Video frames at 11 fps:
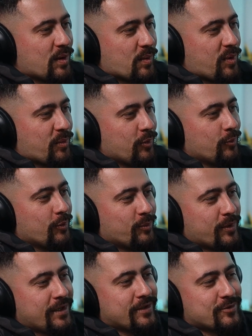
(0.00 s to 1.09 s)
people will
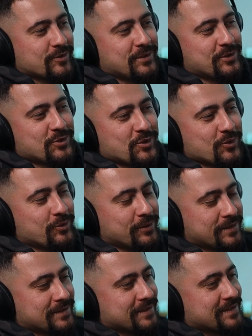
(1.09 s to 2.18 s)
be interested to
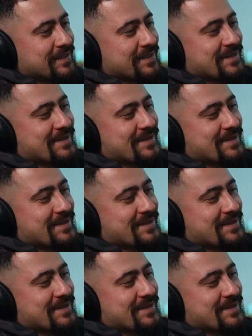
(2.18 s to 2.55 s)
listen that.